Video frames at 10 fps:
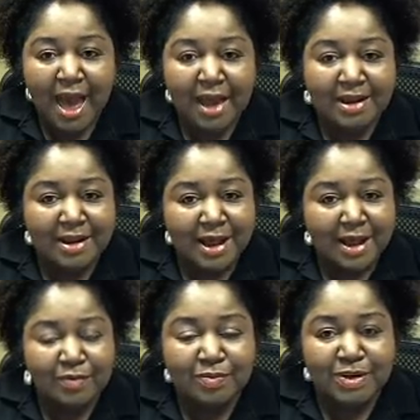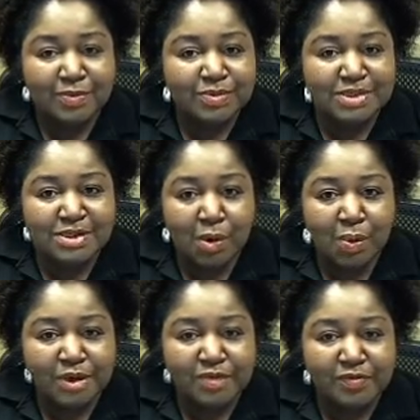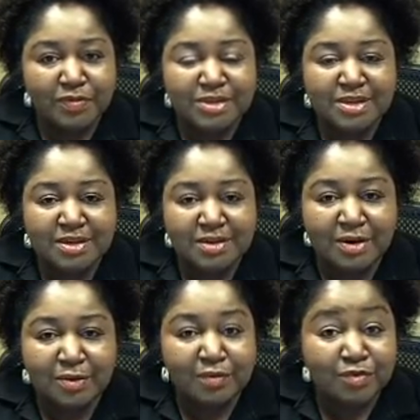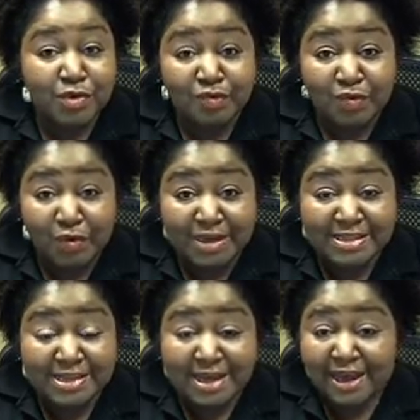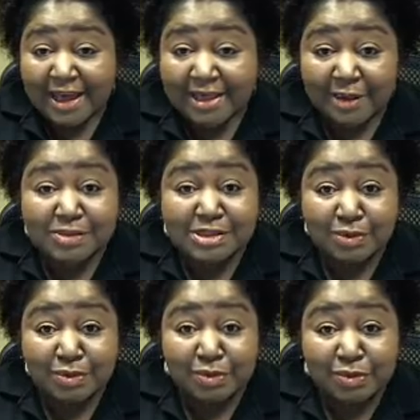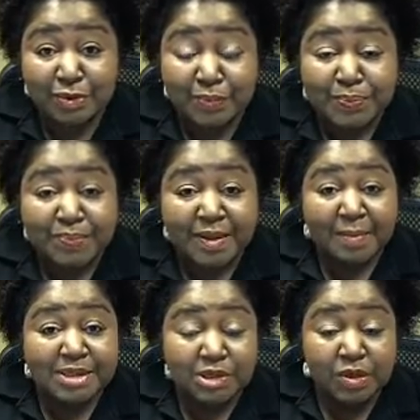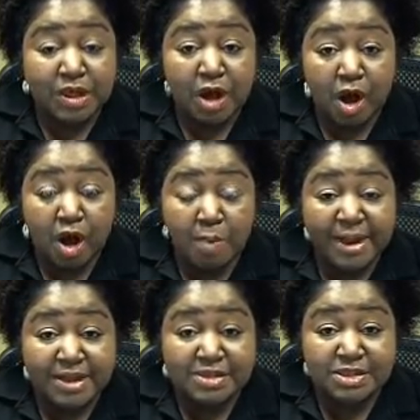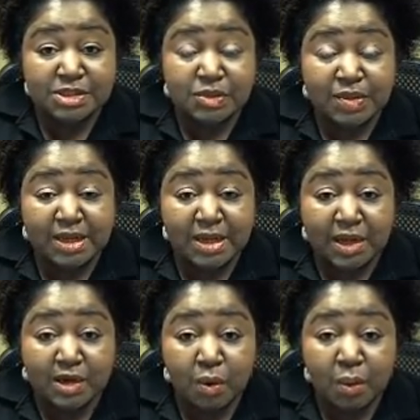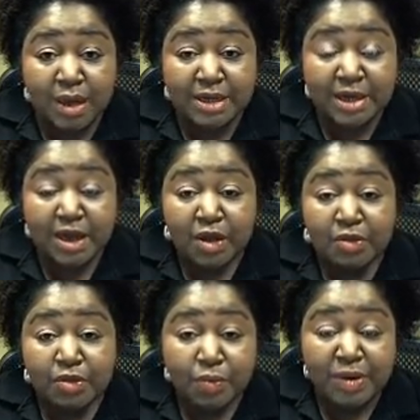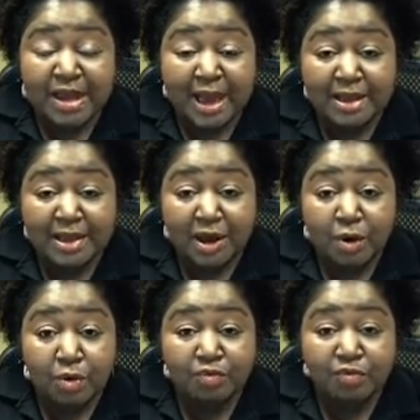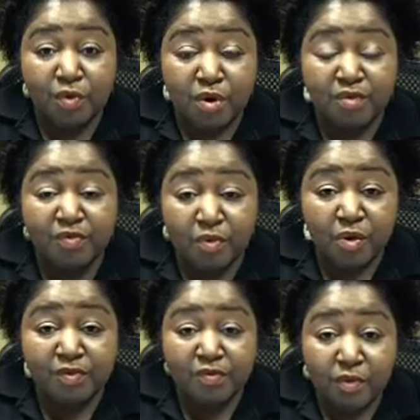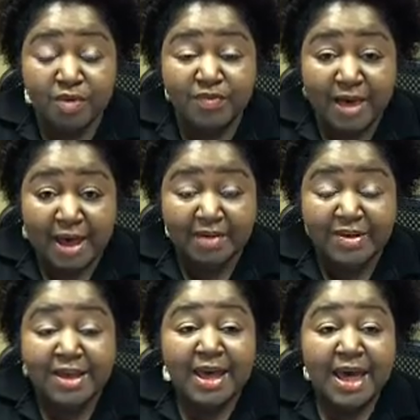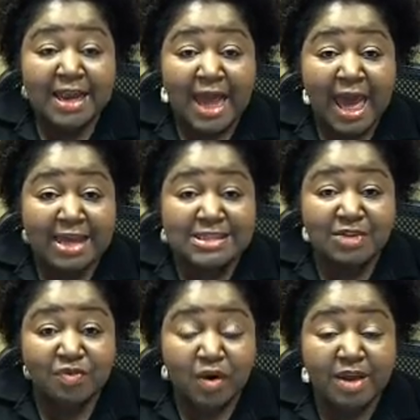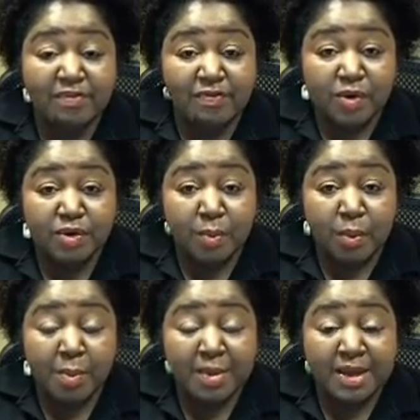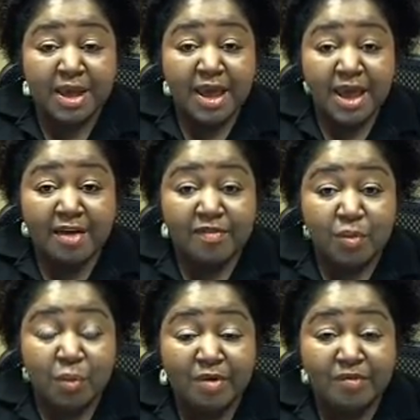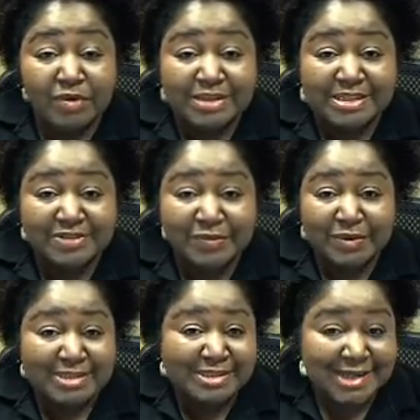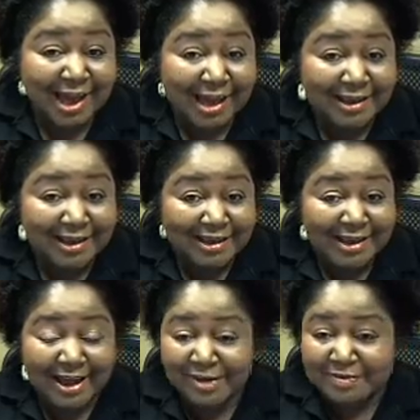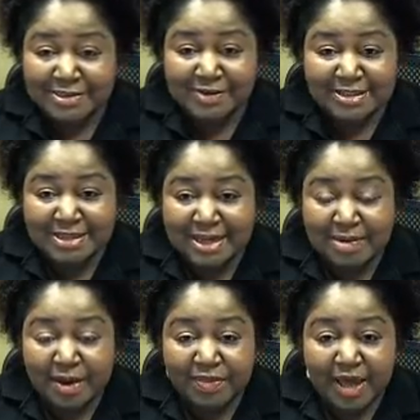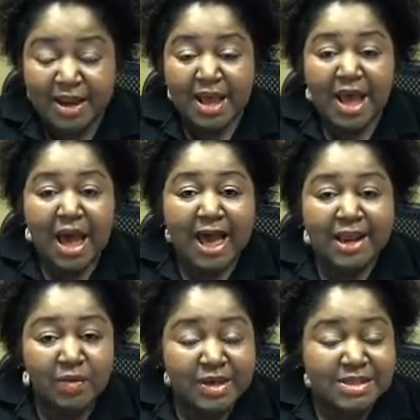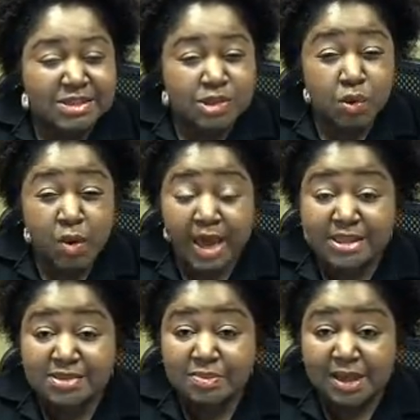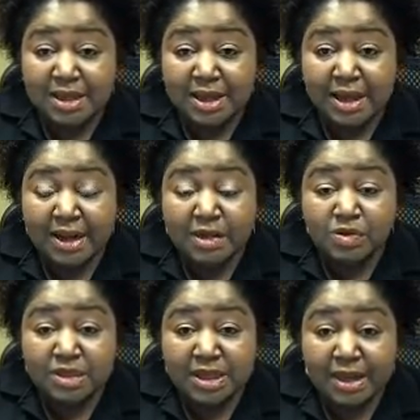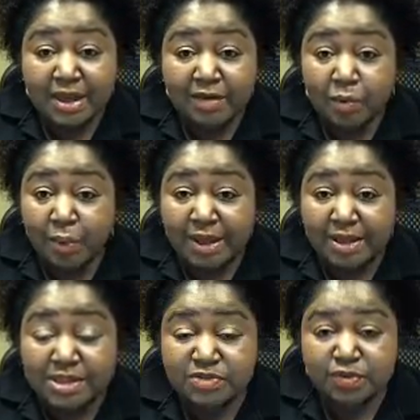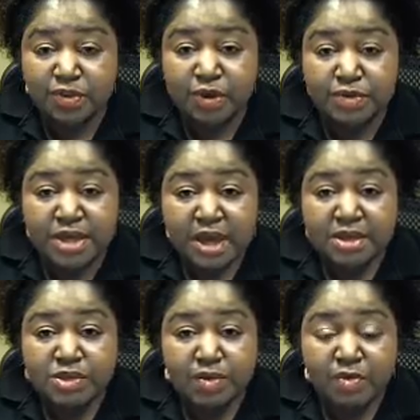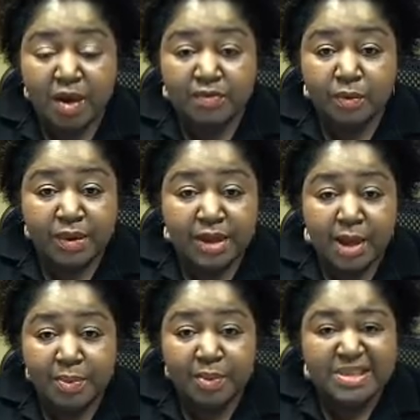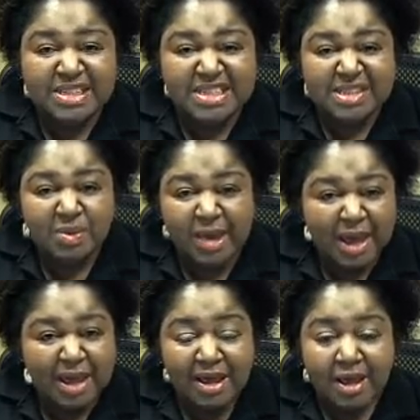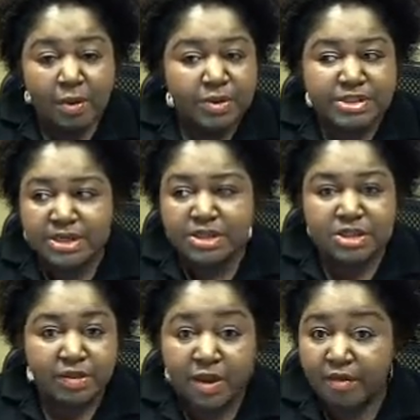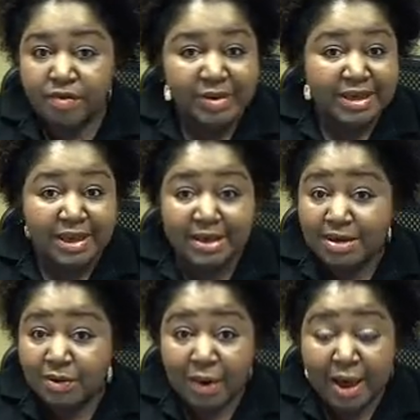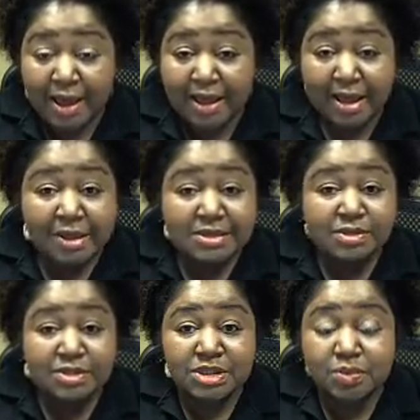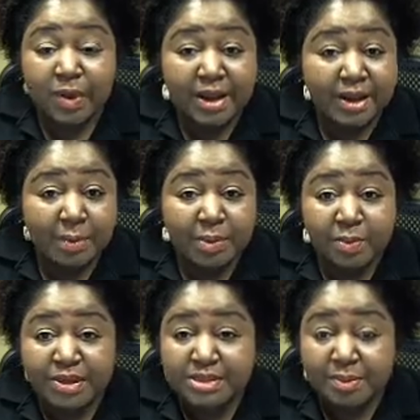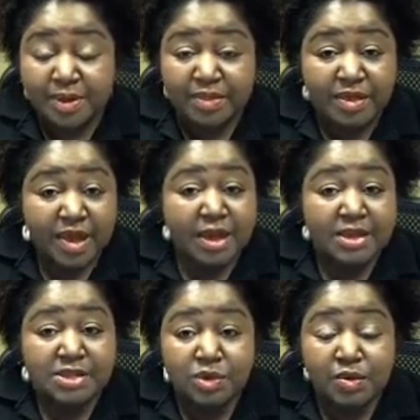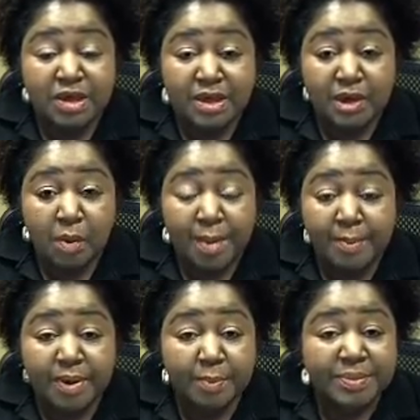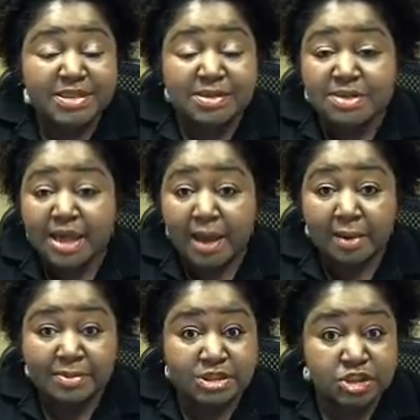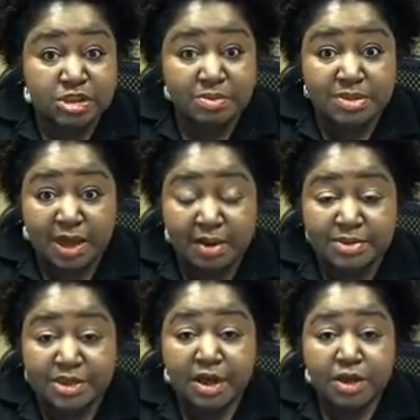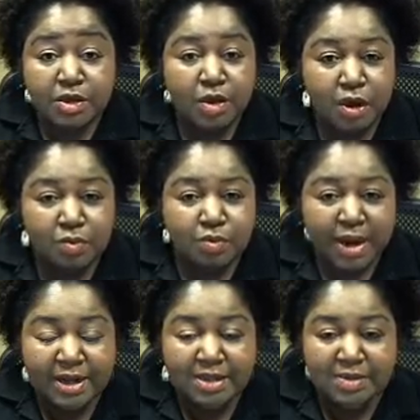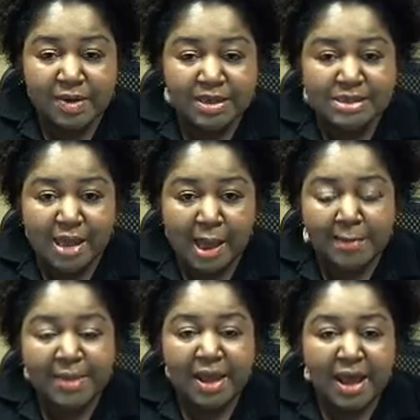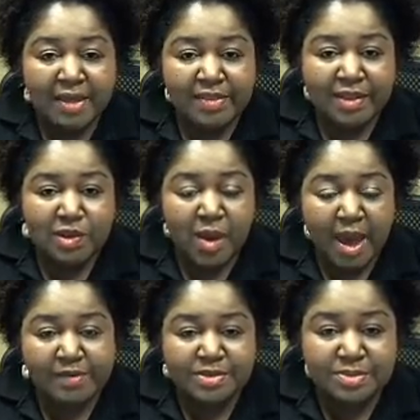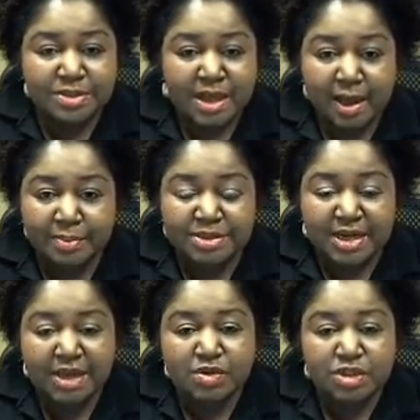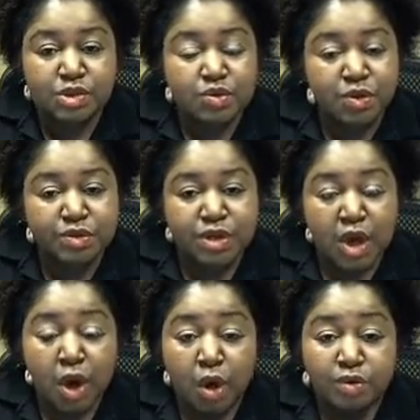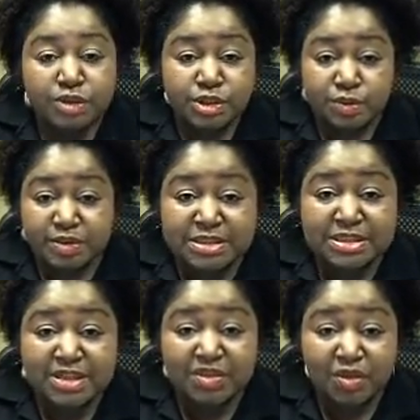and I it was so wonderful to hear your your voice. That was so cool. But you can call my institute at 901-380-4445 and ask for a phone appointment if you want voice to voice chatting. I'm so excited about that. I don't get to do as many and I usually kind of have a wait list for those. So if you have to wait a couple of weeks, it's okay we see each other every week anyway. So just wait a couple of weeks a month till you can get on my book. But sometimes, just sometimes, you call right at the right time and then you have some times. And I usually do those on Tuesdays and